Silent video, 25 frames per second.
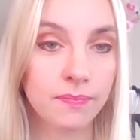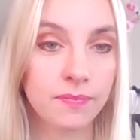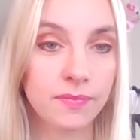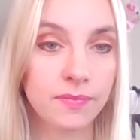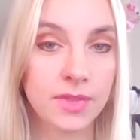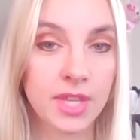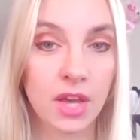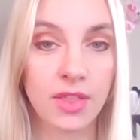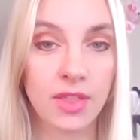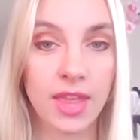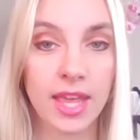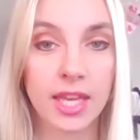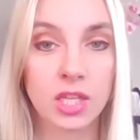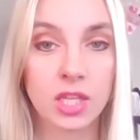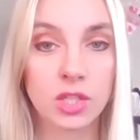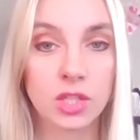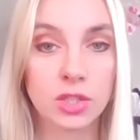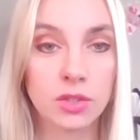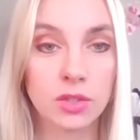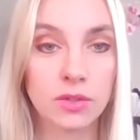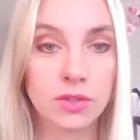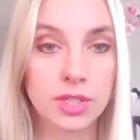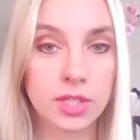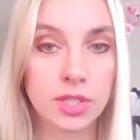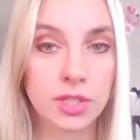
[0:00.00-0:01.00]
Now, they can
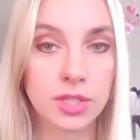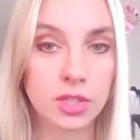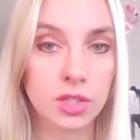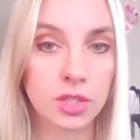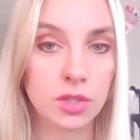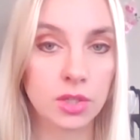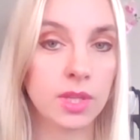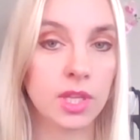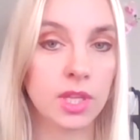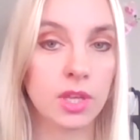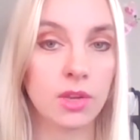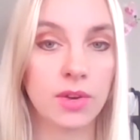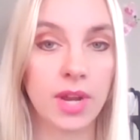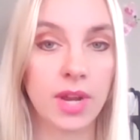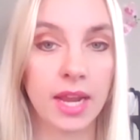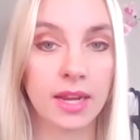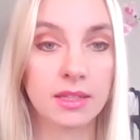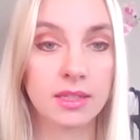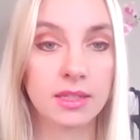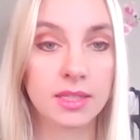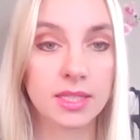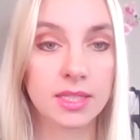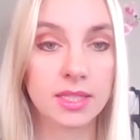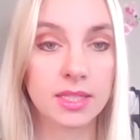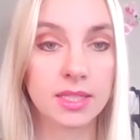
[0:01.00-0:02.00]
choose to sue in the
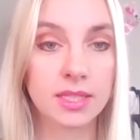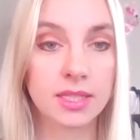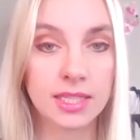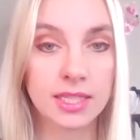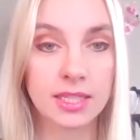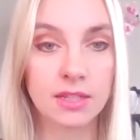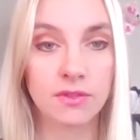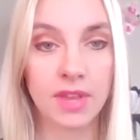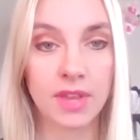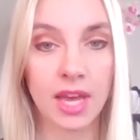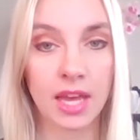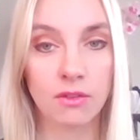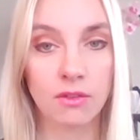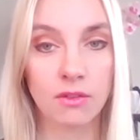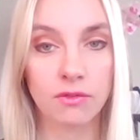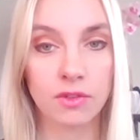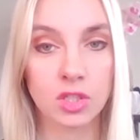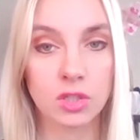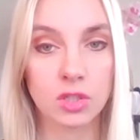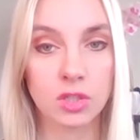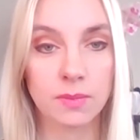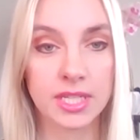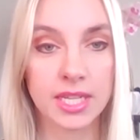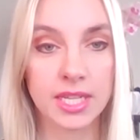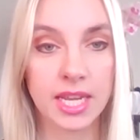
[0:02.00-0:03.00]
United States if that
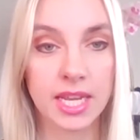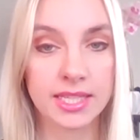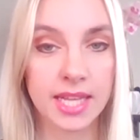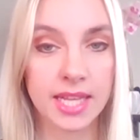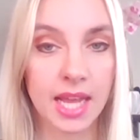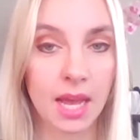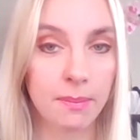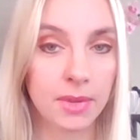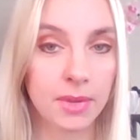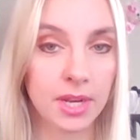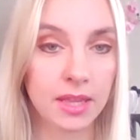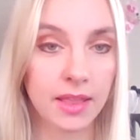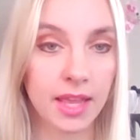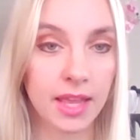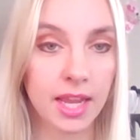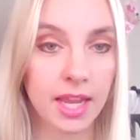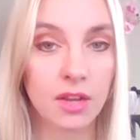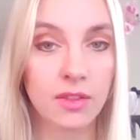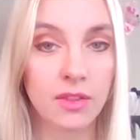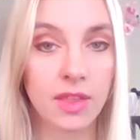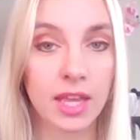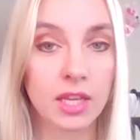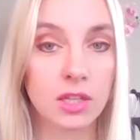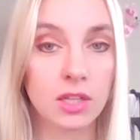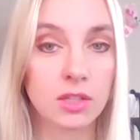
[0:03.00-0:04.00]
infringement is happening there.
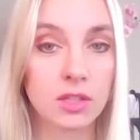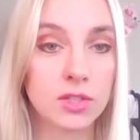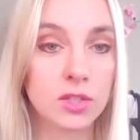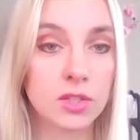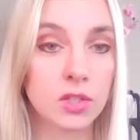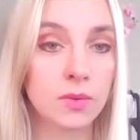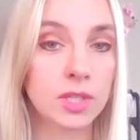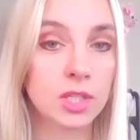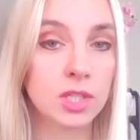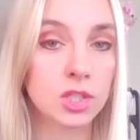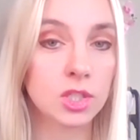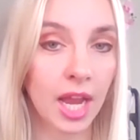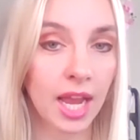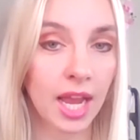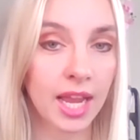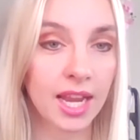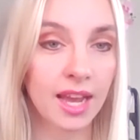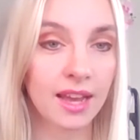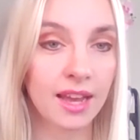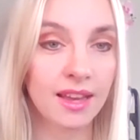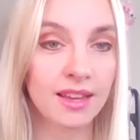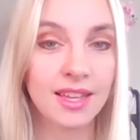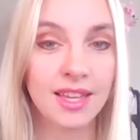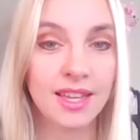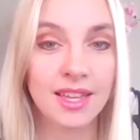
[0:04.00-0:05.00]
They could sue in
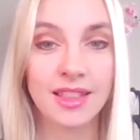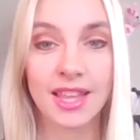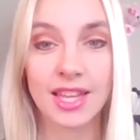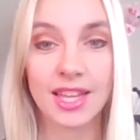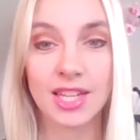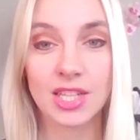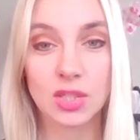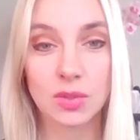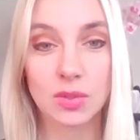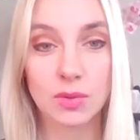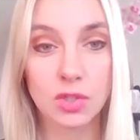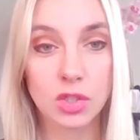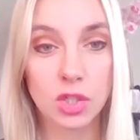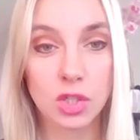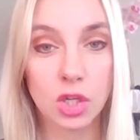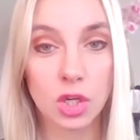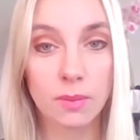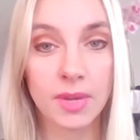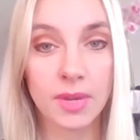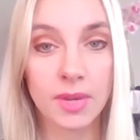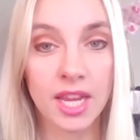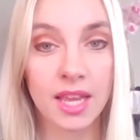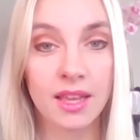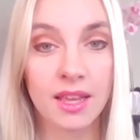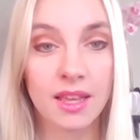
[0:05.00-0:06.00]
China, they could sue in
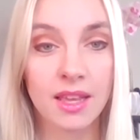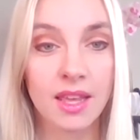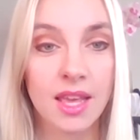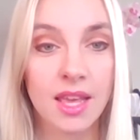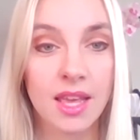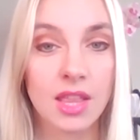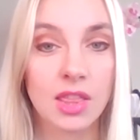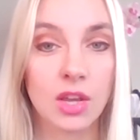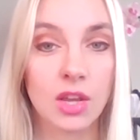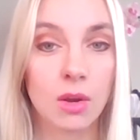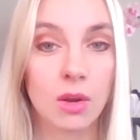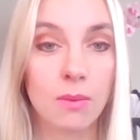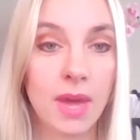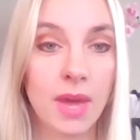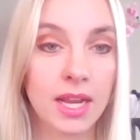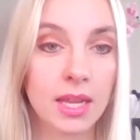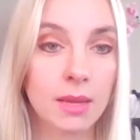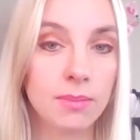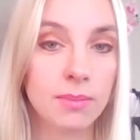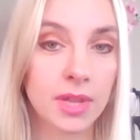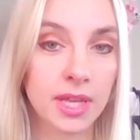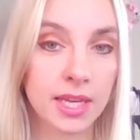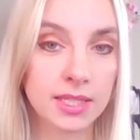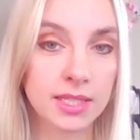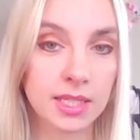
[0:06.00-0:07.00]
Germany. There are many
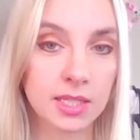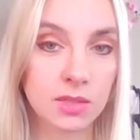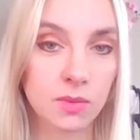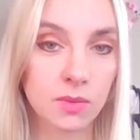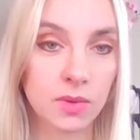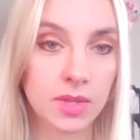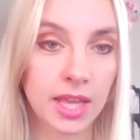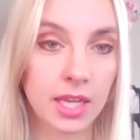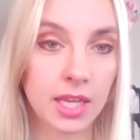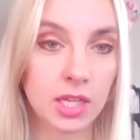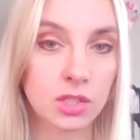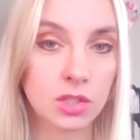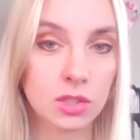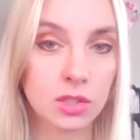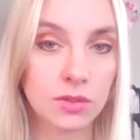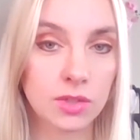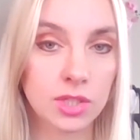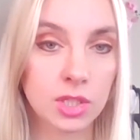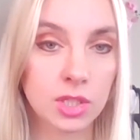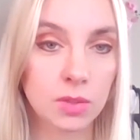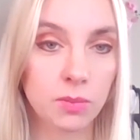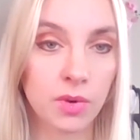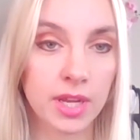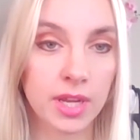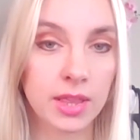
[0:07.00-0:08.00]
places where they could choose
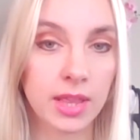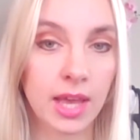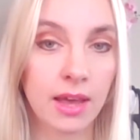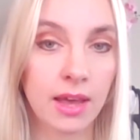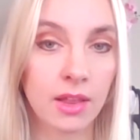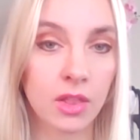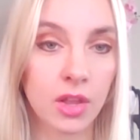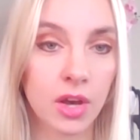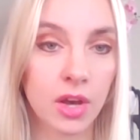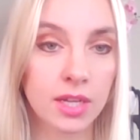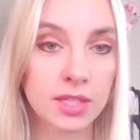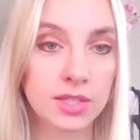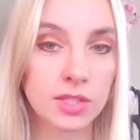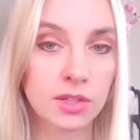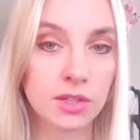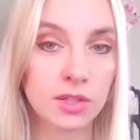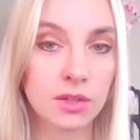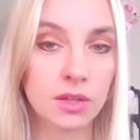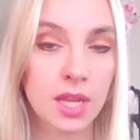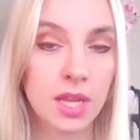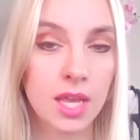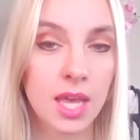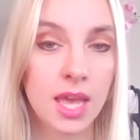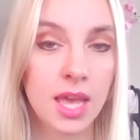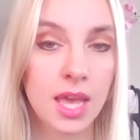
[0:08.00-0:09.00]
to bring that lawsuit.
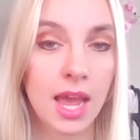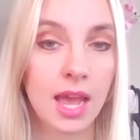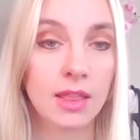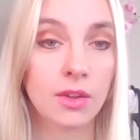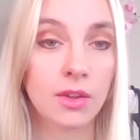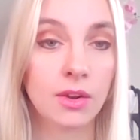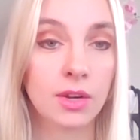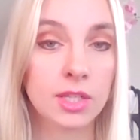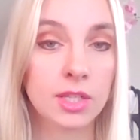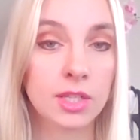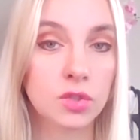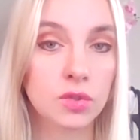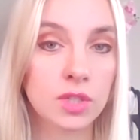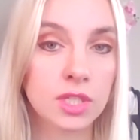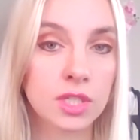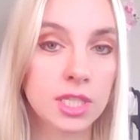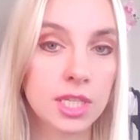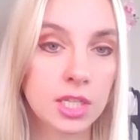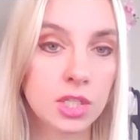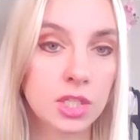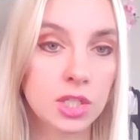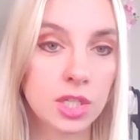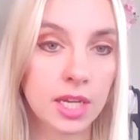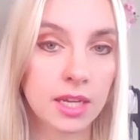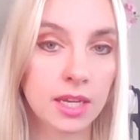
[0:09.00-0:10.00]
And there are
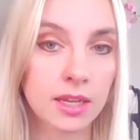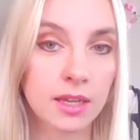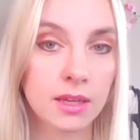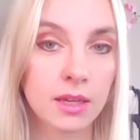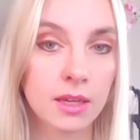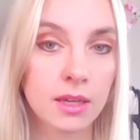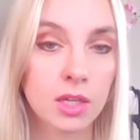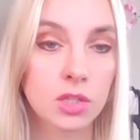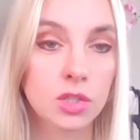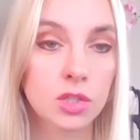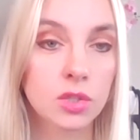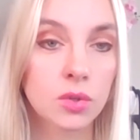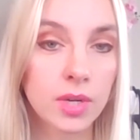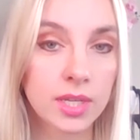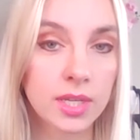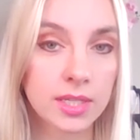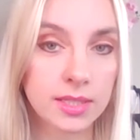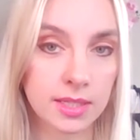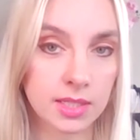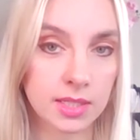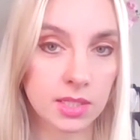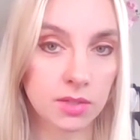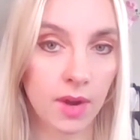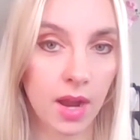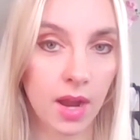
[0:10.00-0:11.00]
strategic
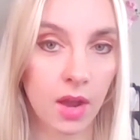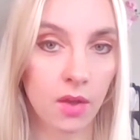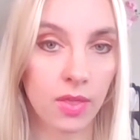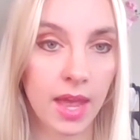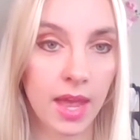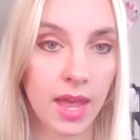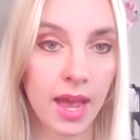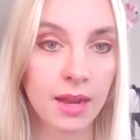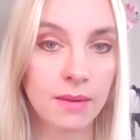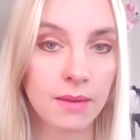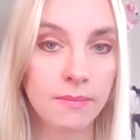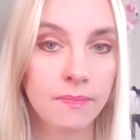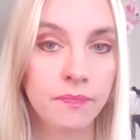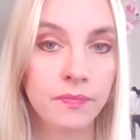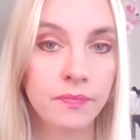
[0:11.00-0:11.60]
choices around that.